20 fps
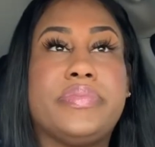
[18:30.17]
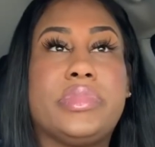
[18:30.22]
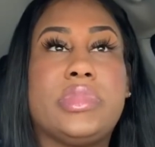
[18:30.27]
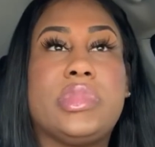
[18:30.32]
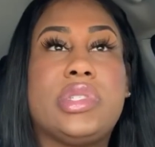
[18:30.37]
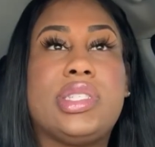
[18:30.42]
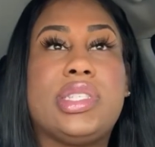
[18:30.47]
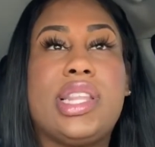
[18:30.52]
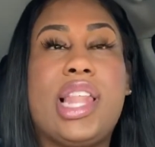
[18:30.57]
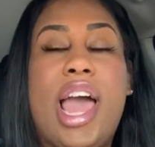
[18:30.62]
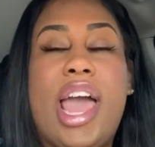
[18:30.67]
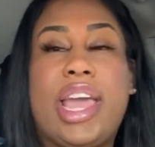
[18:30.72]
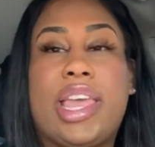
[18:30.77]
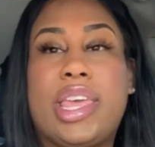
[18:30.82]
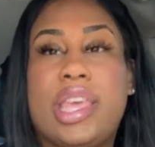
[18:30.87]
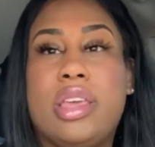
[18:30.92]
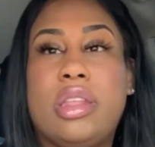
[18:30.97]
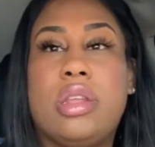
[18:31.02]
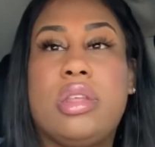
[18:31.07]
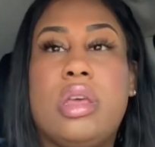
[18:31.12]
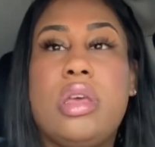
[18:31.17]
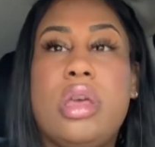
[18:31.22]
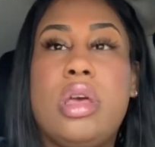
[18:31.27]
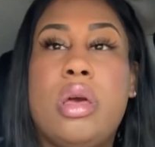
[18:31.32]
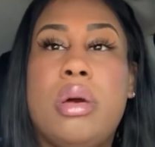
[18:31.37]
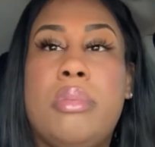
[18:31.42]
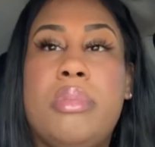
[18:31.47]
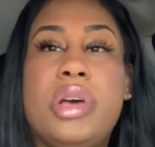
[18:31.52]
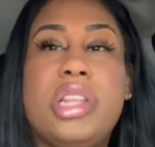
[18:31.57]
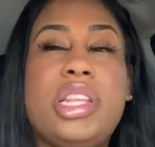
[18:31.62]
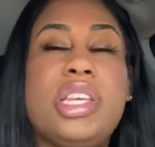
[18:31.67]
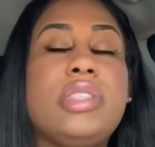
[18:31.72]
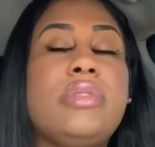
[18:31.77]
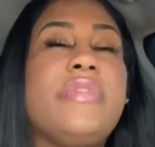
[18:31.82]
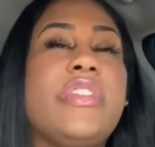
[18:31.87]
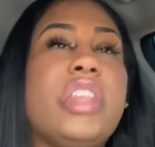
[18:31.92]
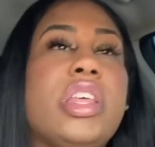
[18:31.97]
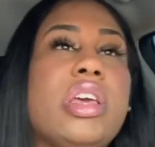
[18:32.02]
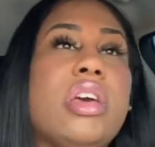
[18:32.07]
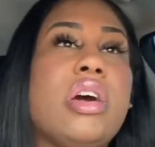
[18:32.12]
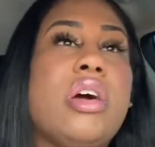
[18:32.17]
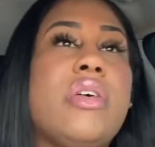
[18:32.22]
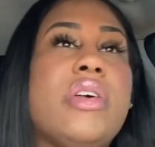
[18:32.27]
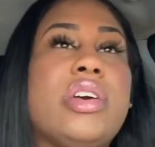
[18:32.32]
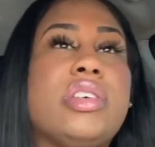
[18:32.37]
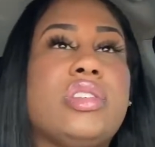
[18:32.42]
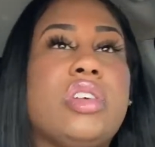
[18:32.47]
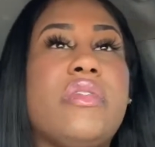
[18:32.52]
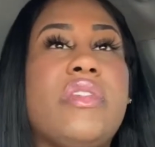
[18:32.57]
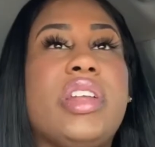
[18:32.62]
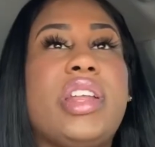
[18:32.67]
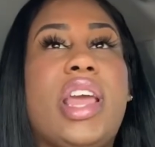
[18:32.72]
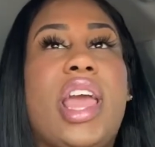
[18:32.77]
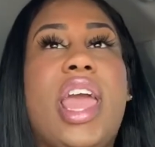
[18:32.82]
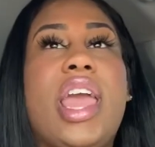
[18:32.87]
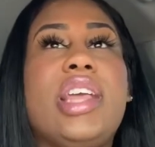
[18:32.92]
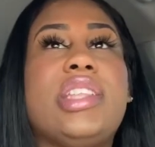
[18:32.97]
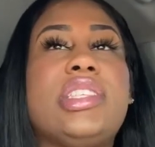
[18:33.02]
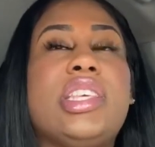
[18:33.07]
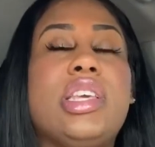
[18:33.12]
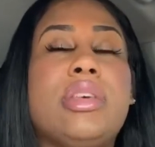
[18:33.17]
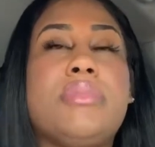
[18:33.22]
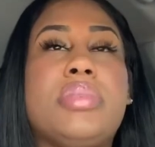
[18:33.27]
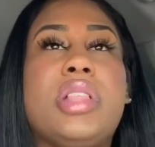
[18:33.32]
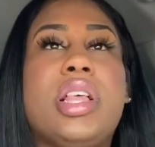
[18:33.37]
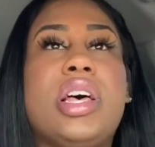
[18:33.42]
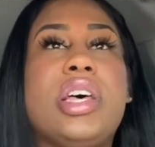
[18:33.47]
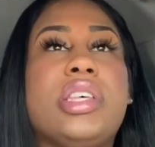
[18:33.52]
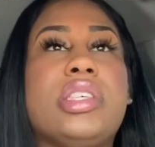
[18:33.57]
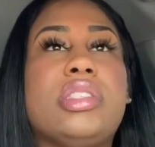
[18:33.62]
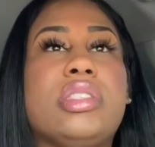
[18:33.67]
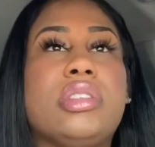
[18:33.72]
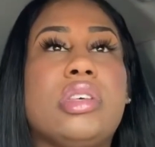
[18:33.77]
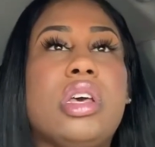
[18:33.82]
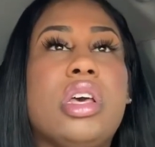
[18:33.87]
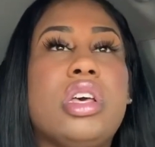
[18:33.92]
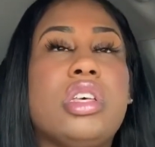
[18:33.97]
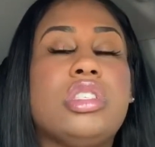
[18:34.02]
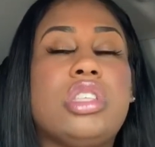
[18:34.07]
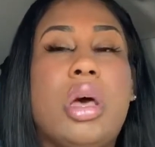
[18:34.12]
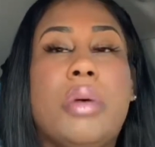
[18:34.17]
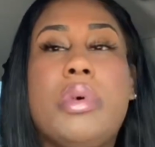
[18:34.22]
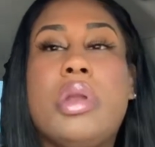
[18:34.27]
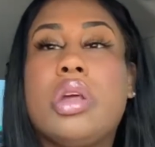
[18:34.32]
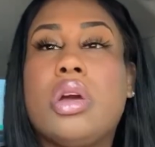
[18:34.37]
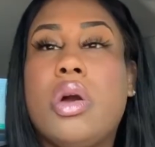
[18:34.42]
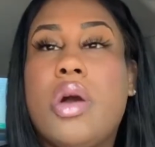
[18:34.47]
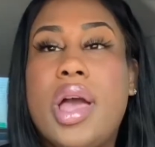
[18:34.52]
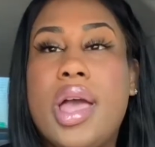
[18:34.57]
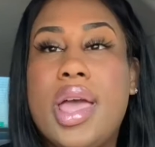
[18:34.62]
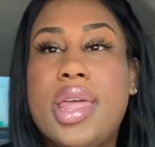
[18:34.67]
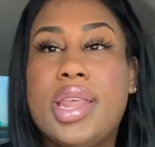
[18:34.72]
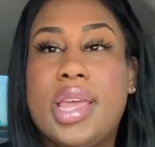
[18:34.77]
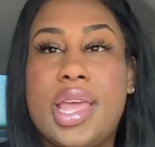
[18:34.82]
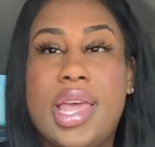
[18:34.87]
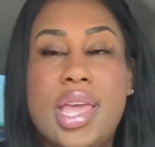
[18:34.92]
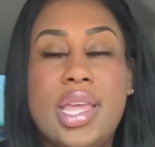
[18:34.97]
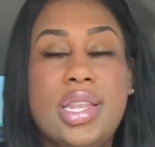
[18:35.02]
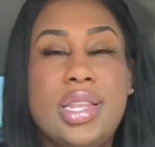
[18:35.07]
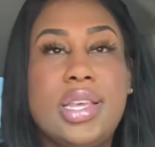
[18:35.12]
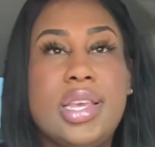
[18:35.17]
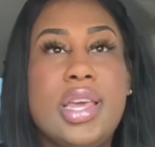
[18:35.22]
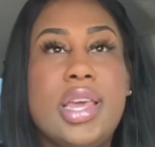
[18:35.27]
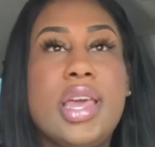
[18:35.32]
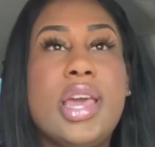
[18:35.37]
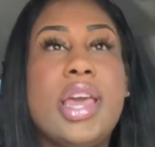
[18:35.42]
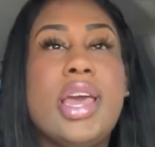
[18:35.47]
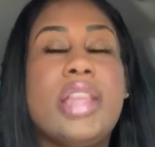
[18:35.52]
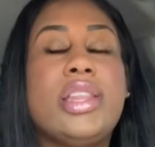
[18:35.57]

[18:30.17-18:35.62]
slacking. But this video is already 18 plus, so I'm going to go ahead and end it.